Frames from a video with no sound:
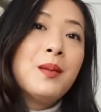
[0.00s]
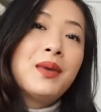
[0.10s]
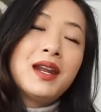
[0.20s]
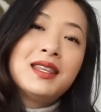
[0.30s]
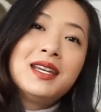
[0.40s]

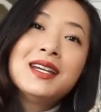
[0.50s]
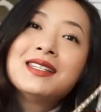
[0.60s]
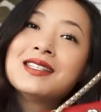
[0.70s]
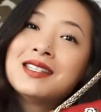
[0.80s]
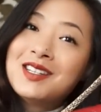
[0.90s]
but I think
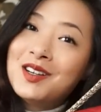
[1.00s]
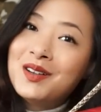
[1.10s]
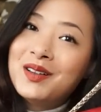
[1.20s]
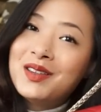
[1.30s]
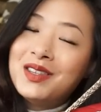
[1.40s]
it's
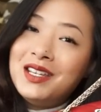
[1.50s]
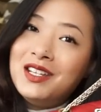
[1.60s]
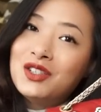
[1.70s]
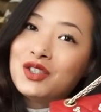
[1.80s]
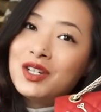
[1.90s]
still
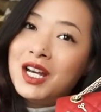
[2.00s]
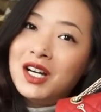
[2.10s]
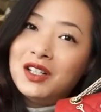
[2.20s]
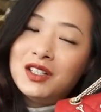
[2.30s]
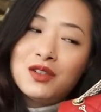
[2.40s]
the
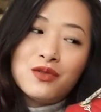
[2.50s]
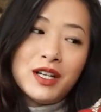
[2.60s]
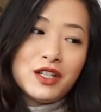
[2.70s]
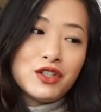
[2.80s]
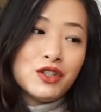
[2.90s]
Chanel
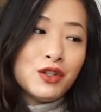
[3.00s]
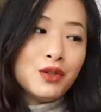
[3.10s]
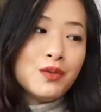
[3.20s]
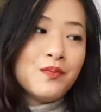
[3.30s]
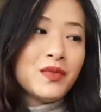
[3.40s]

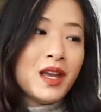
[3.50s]
reissue.